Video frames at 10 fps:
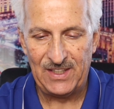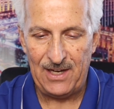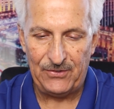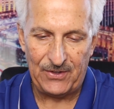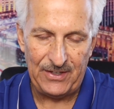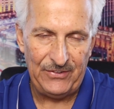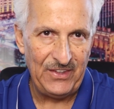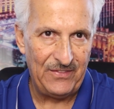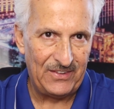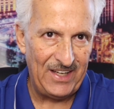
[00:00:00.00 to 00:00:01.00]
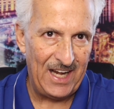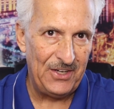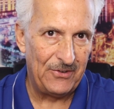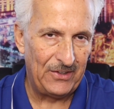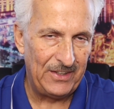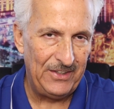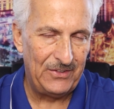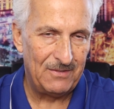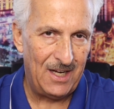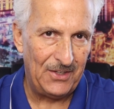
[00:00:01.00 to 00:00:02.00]
today, so they see the 10-year at
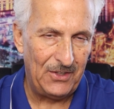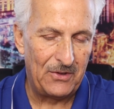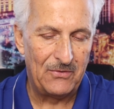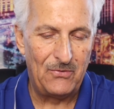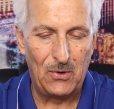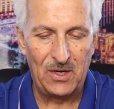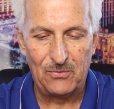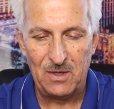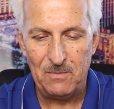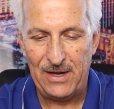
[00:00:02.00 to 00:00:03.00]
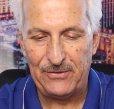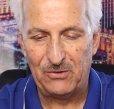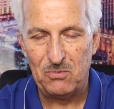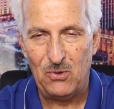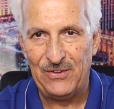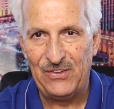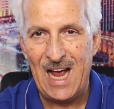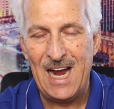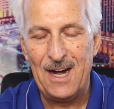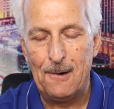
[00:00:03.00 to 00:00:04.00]
least another 43 basis points
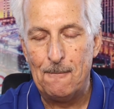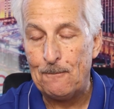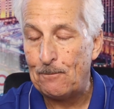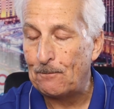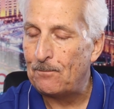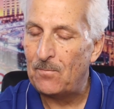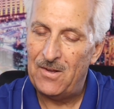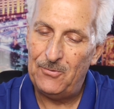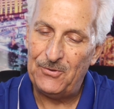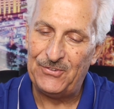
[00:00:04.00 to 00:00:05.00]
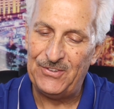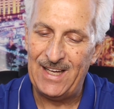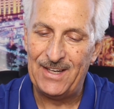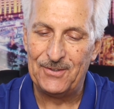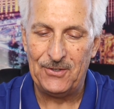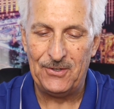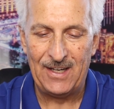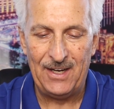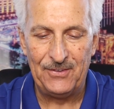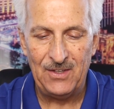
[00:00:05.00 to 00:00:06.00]
higher. We'll see. I don't know,
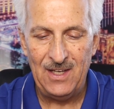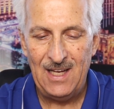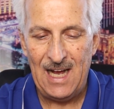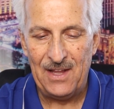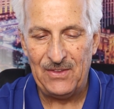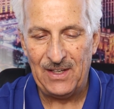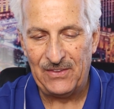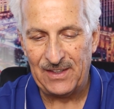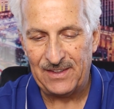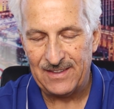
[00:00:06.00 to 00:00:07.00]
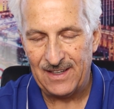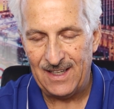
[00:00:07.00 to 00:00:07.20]
guys. I think that,